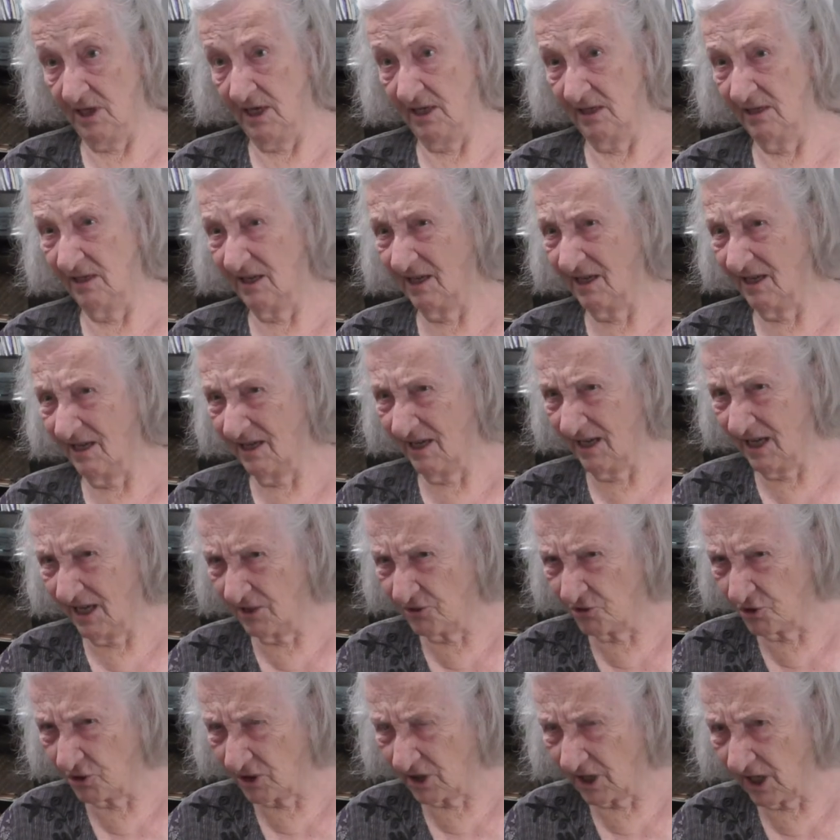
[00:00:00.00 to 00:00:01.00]
and
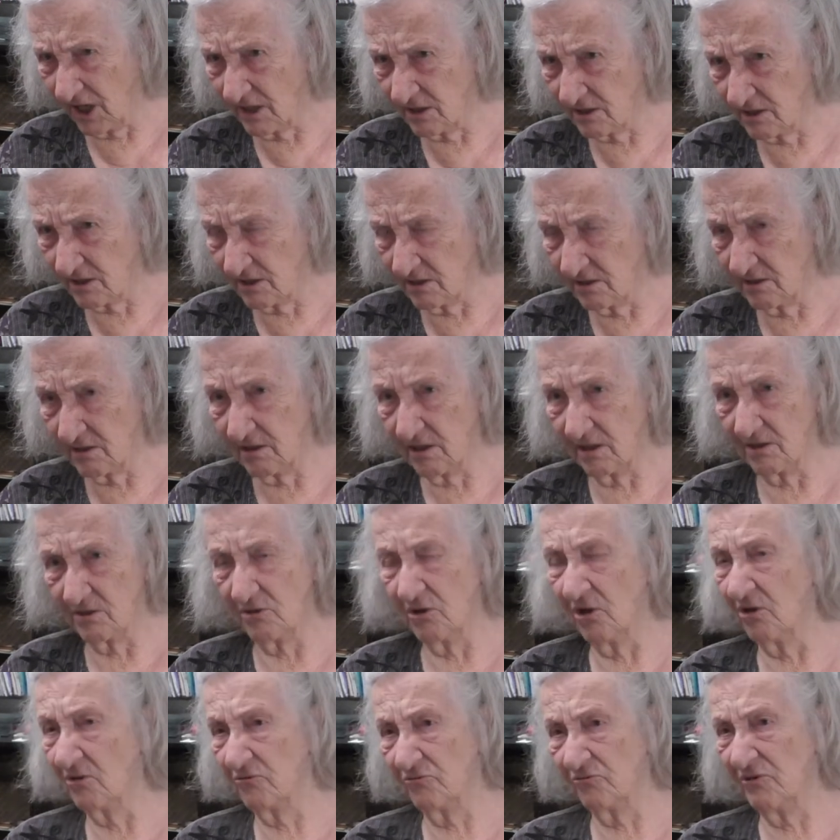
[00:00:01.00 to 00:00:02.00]
educated, and
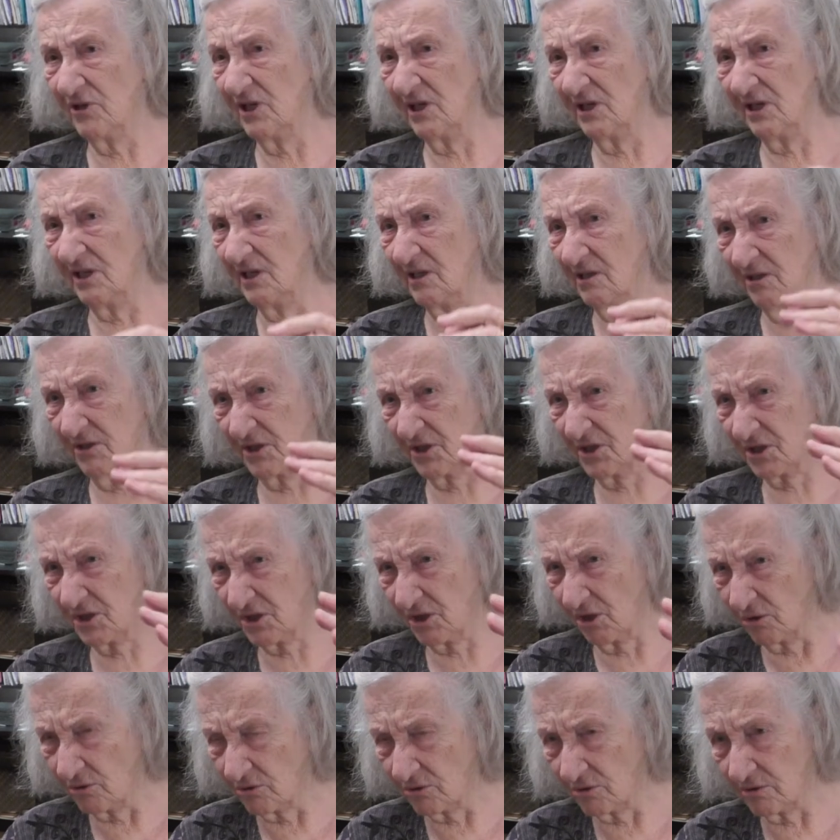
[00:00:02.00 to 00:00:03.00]
not really a
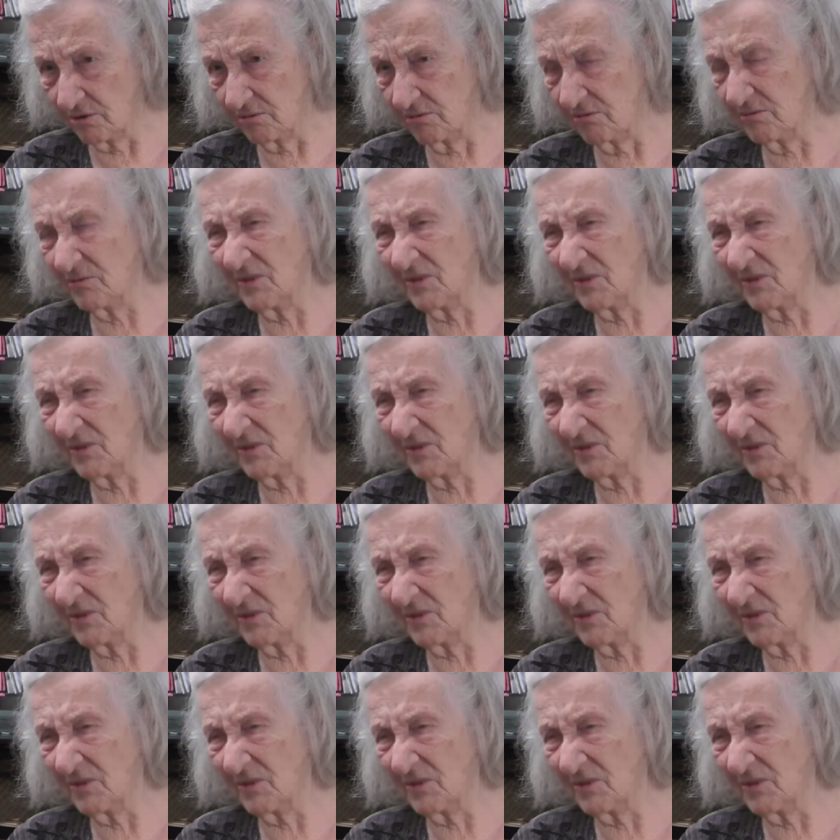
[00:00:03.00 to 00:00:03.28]
soldier.